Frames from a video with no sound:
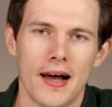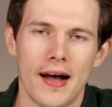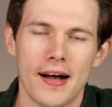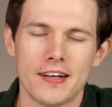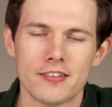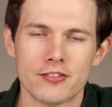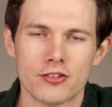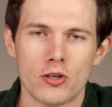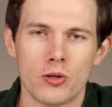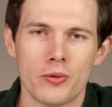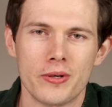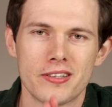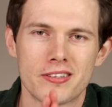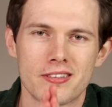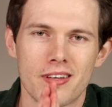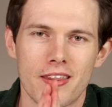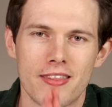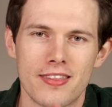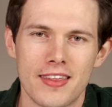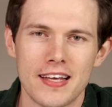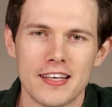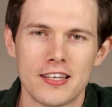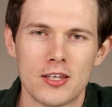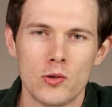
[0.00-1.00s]
As always,
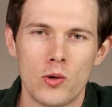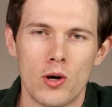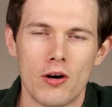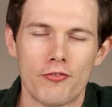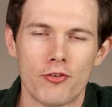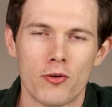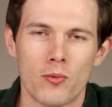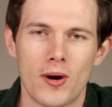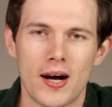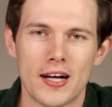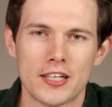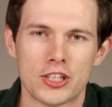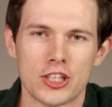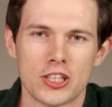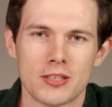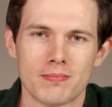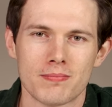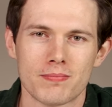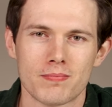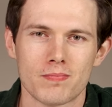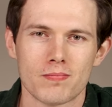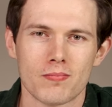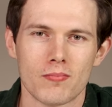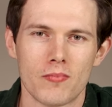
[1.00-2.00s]
thank you all for
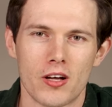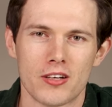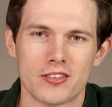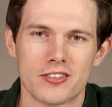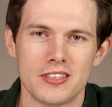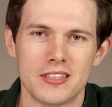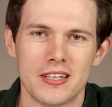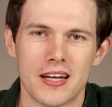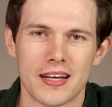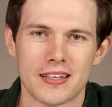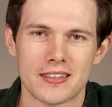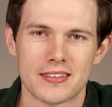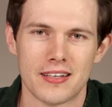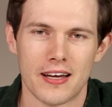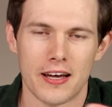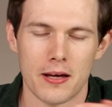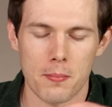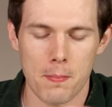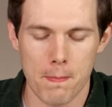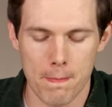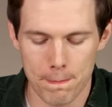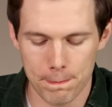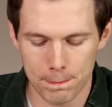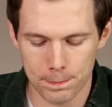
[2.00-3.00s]
watching. I'll see you next
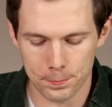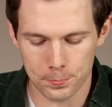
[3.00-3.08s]
time.